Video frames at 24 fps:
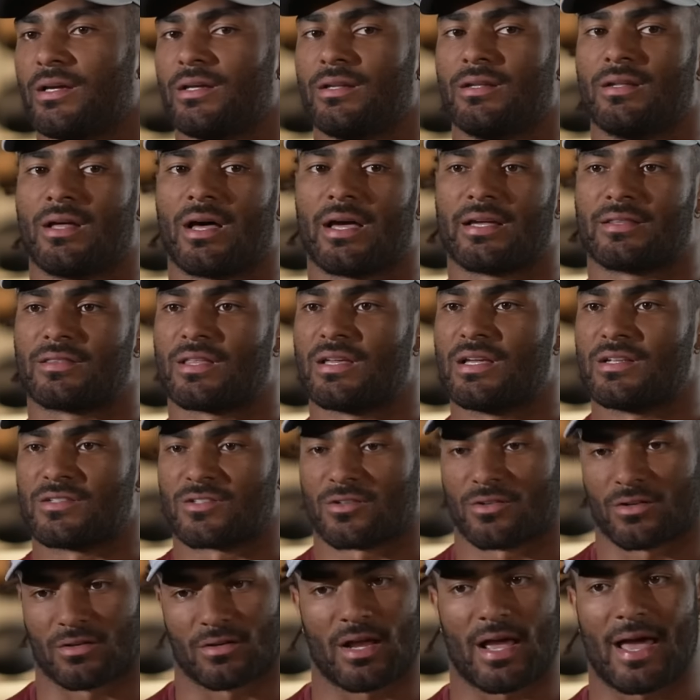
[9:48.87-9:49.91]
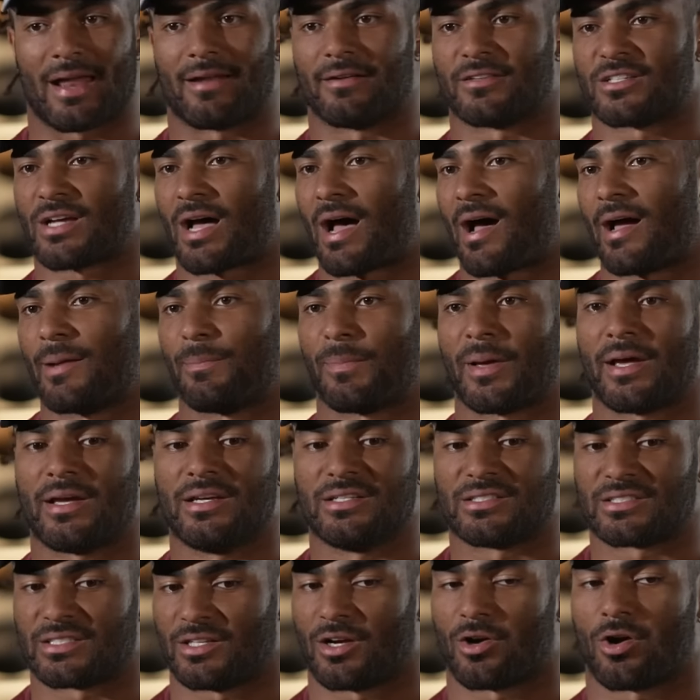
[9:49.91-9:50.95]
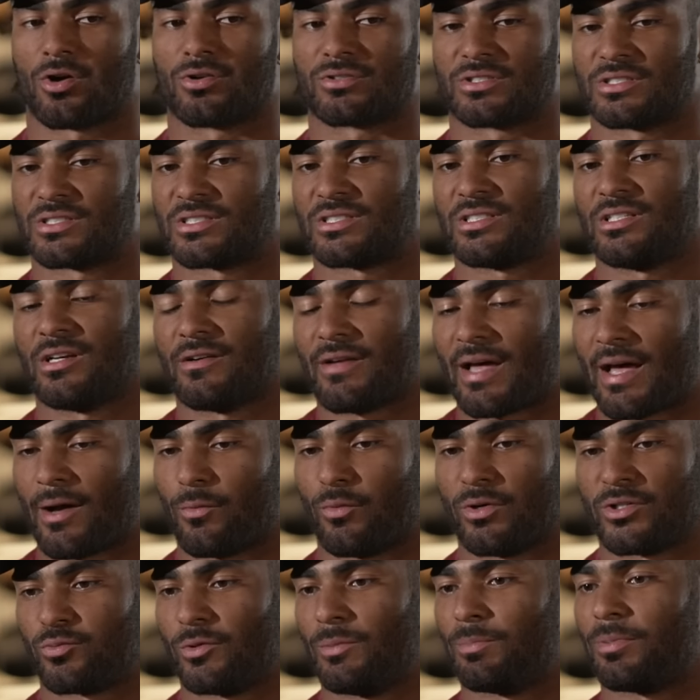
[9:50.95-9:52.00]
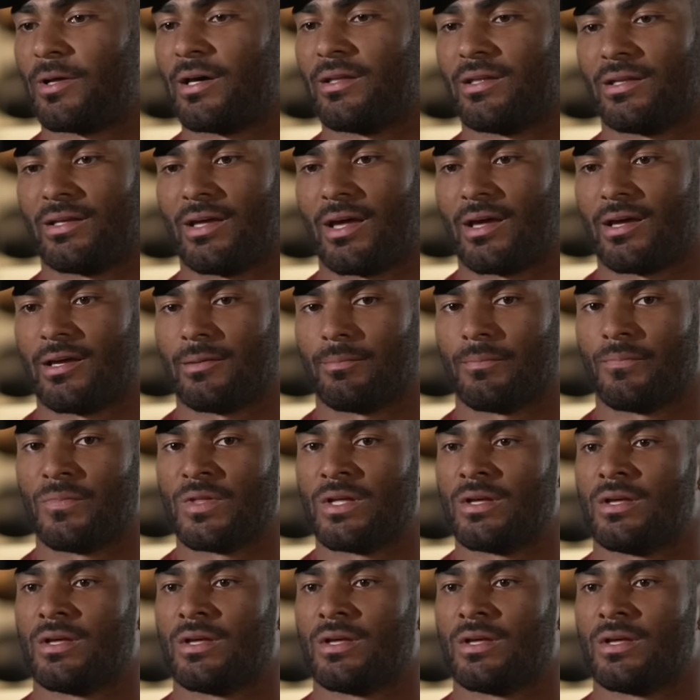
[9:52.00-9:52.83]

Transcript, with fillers: And like things are at a high pace and the urgency at which we play the game,